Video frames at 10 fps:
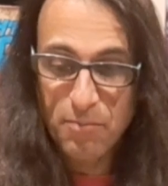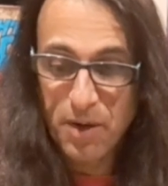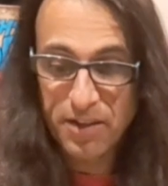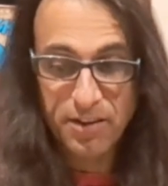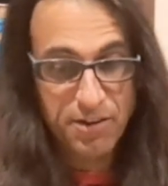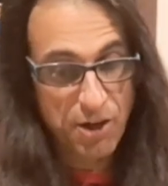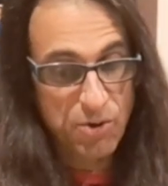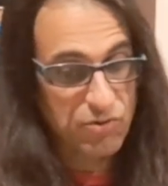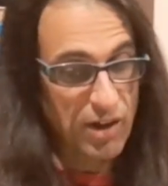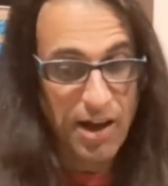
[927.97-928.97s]
But
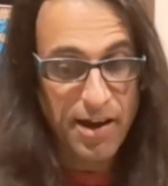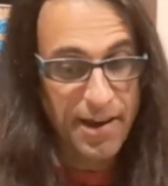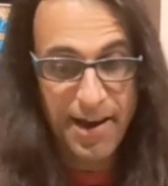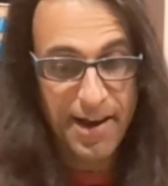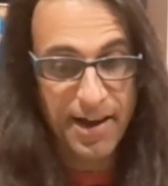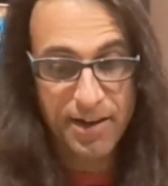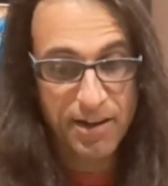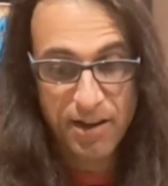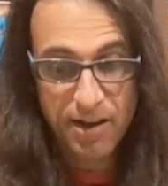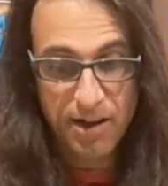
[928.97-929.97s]
those I had
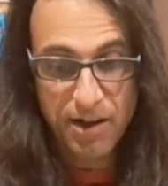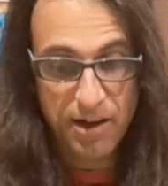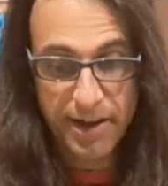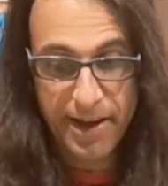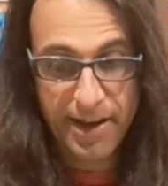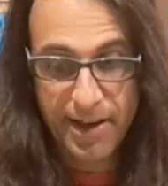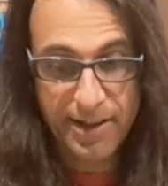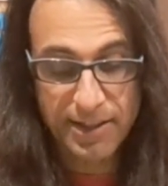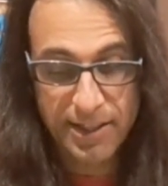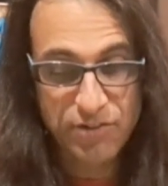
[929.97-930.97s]

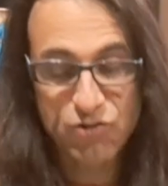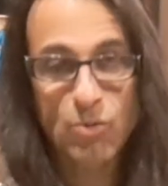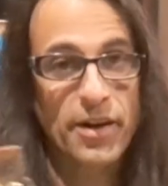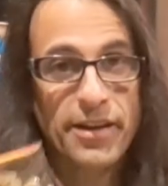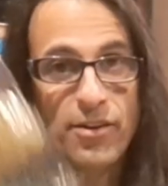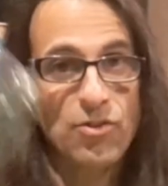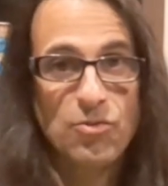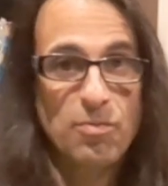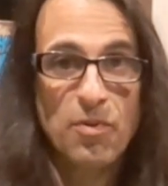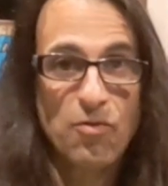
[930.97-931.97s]
at least 20
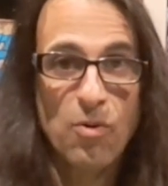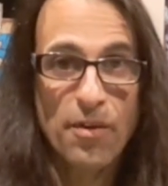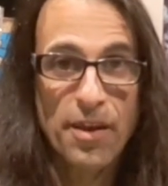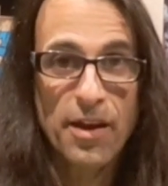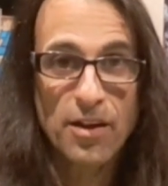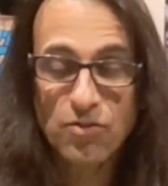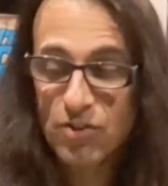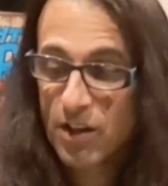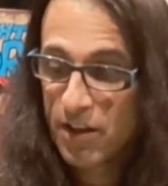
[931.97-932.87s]
years before this.